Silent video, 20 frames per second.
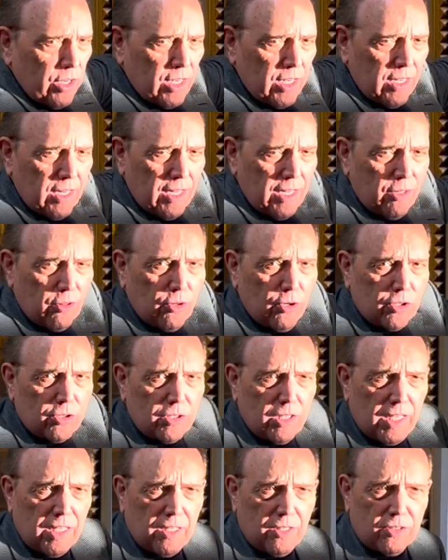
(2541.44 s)
it, it looks
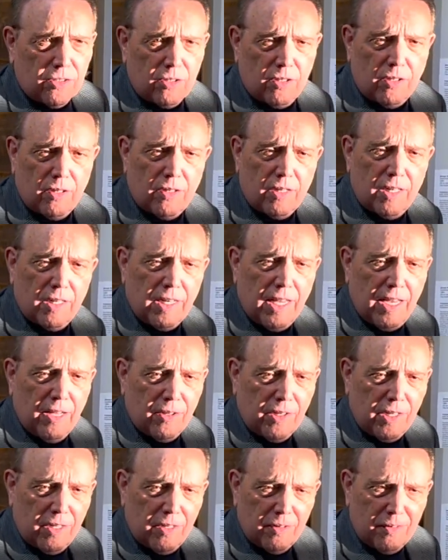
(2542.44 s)
like it's an
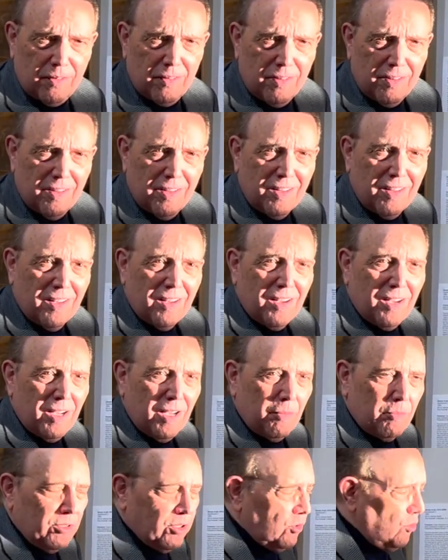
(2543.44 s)
alien.
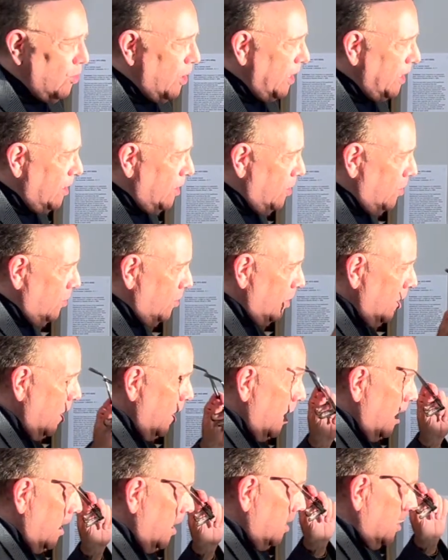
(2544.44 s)
Yeah. It's quite cute.
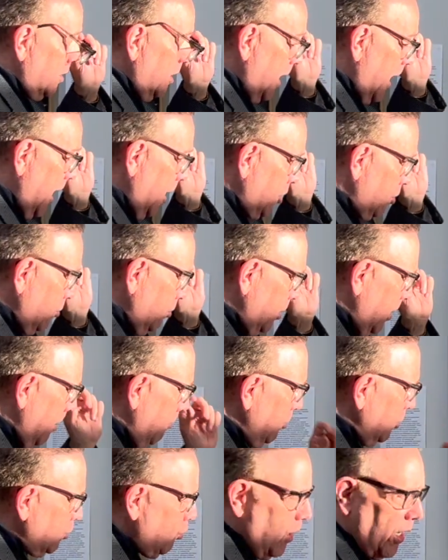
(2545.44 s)
His actual name
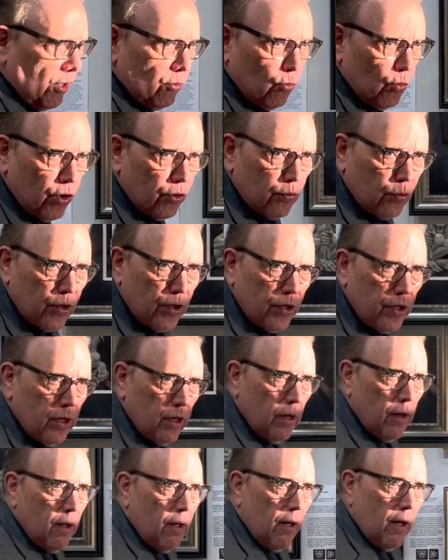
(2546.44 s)
was Wayne
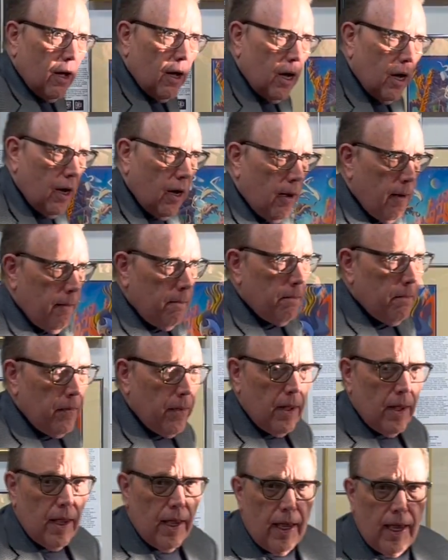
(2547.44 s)
Woodward,
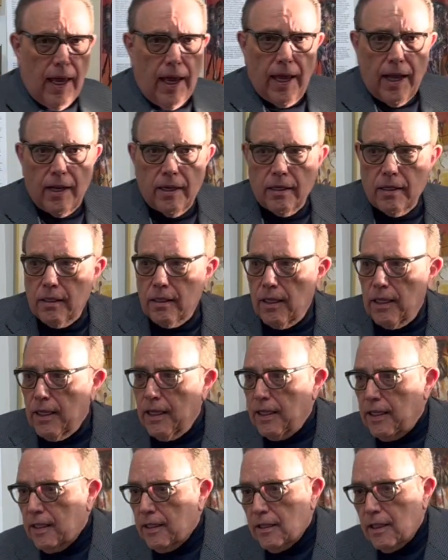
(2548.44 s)
and
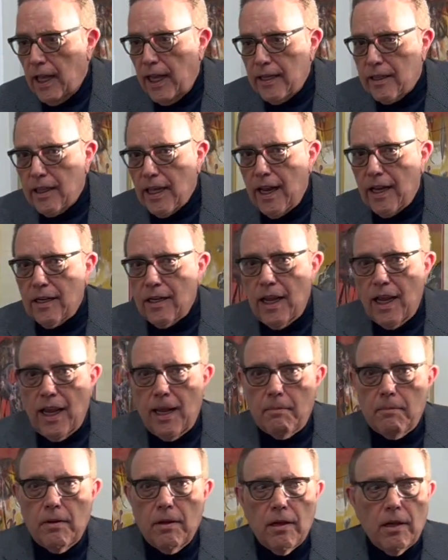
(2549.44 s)
he didn't like that
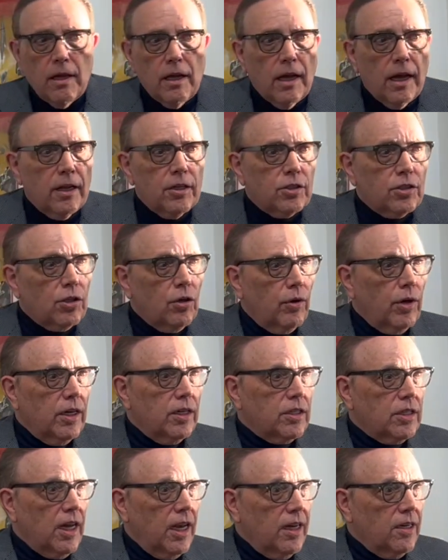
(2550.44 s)
name, and so he
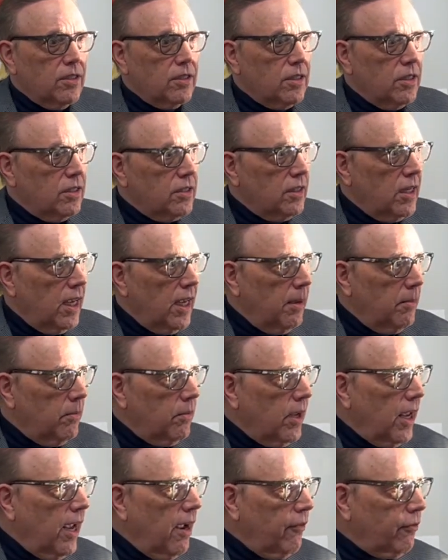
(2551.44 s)
changed his
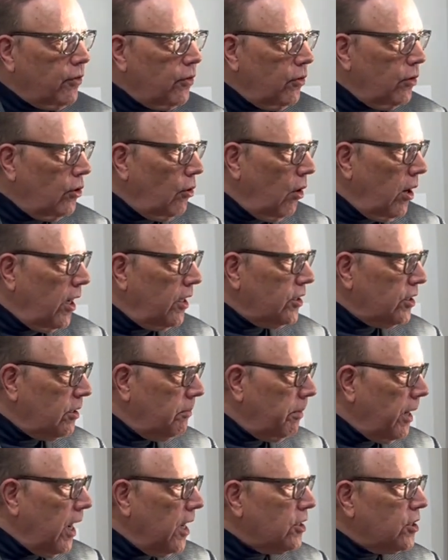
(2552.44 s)
name after Johann
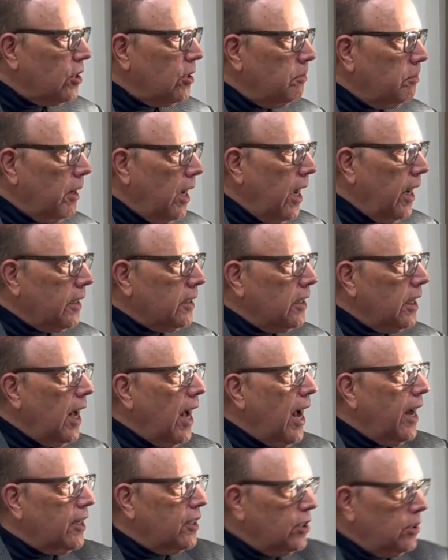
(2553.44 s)
Sebastian Bach to
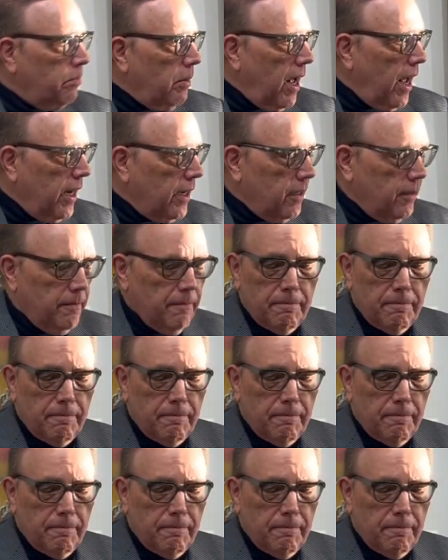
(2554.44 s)
Hannes Bach.